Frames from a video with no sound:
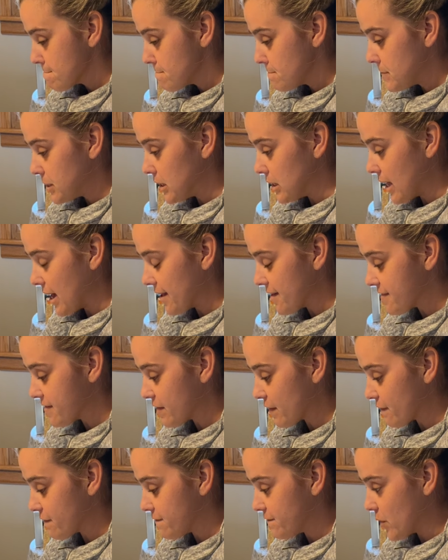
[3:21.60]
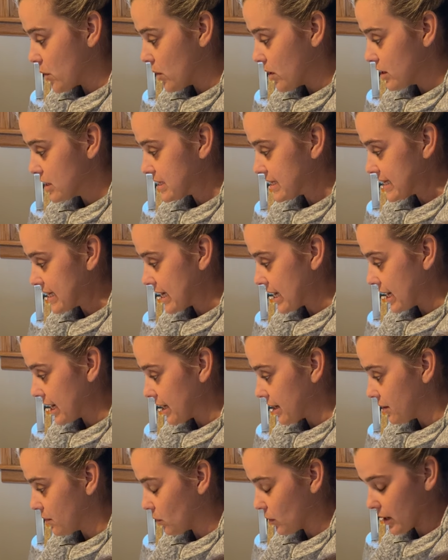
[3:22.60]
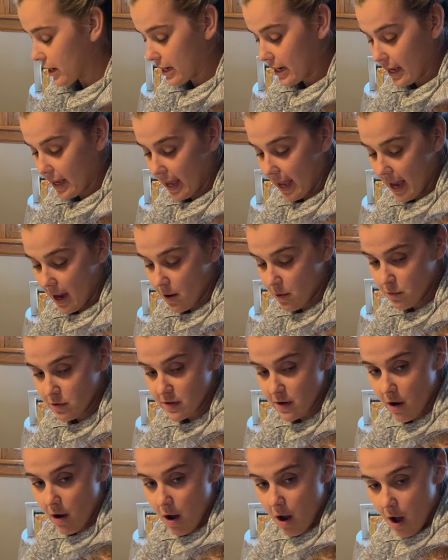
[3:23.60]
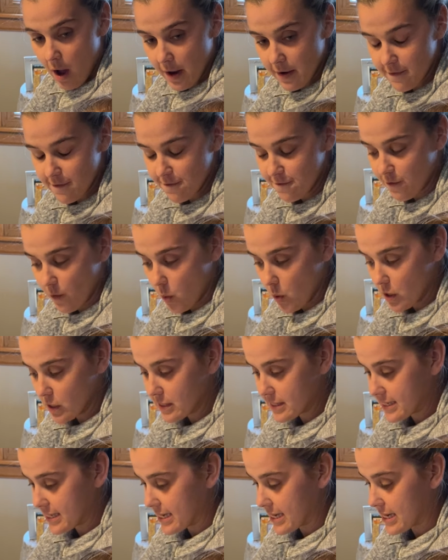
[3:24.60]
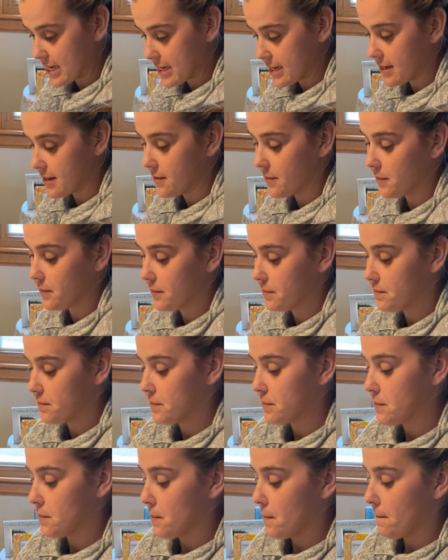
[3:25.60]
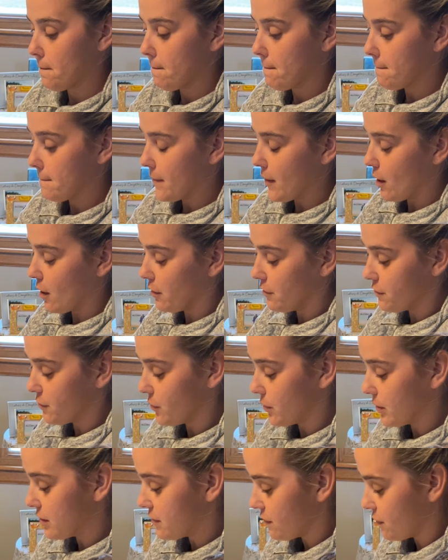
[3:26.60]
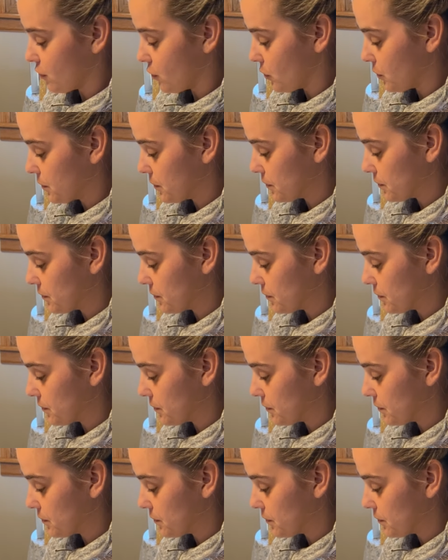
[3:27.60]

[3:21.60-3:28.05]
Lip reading: plus 14. We're going to count on 14. I'll do it too.